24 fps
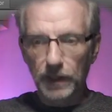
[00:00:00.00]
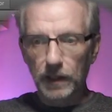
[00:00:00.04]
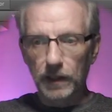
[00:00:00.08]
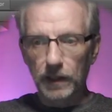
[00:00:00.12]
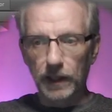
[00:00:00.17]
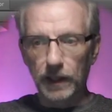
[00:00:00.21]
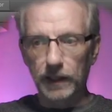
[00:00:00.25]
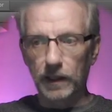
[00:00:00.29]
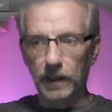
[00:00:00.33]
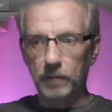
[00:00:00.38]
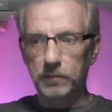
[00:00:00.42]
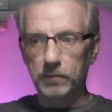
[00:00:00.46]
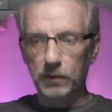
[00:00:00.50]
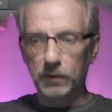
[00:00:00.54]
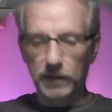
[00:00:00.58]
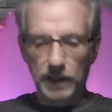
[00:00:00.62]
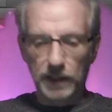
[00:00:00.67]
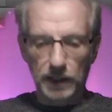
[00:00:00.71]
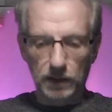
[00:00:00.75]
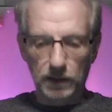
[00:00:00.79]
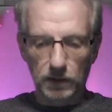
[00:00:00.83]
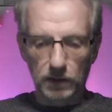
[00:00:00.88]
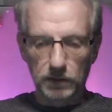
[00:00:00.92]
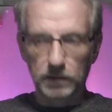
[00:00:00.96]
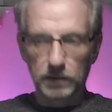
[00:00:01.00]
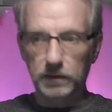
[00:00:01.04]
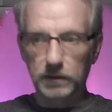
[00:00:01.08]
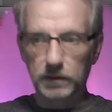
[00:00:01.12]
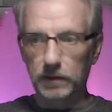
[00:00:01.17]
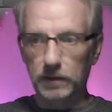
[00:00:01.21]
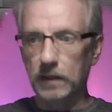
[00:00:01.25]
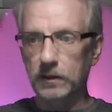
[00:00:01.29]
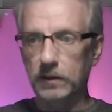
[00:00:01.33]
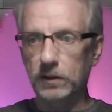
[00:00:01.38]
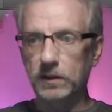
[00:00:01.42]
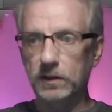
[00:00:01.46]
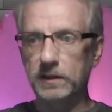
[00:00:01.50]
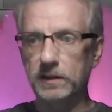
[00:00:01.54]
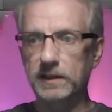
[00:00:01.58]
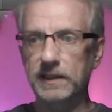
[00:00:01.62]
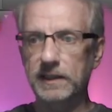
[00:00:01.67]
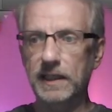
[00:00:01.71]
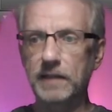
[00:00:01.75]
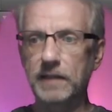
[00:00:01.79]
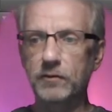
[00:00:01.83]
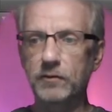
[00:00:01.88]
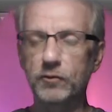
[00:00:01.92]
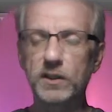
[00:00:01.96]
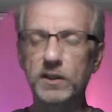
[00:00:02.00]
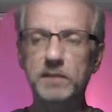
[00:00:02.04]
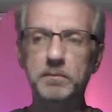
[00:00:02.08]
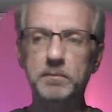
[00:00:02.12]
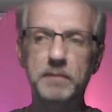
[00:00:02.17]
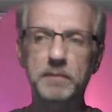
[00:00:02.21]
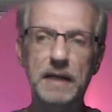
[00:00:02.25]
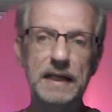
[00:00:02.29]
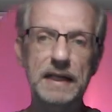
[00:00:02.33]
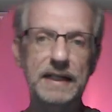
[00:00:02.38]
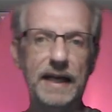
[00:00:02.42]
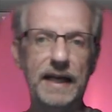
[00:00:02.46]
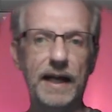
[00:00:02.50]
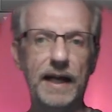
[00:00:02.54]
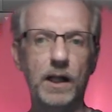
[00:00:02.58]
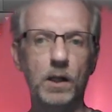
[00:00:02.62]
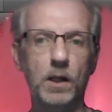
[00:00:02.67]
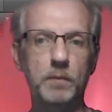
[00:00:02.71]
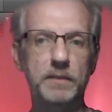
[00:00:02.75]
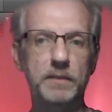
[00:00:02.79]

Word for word: And I'll put that, I'll just say wristband L